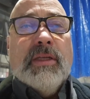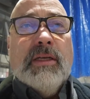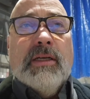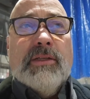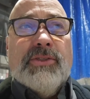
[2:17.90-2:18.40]

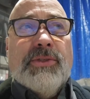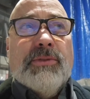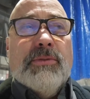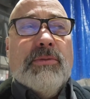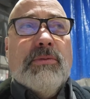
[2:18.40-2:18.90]

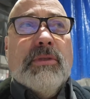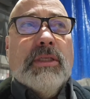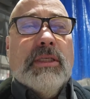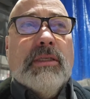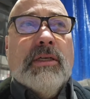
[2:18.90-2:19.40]
to
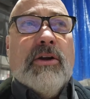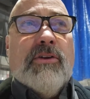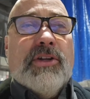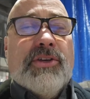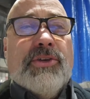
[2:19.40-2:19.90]
an
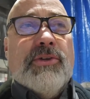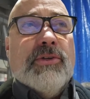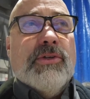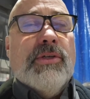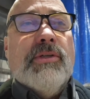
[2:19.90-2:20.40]
already
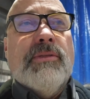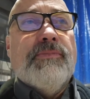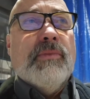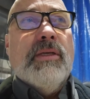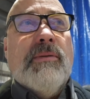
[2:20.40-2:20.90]
cured
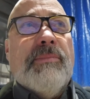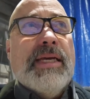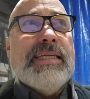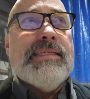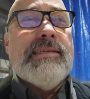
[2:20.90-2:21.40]

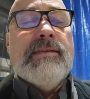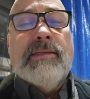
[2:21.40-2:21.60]
base.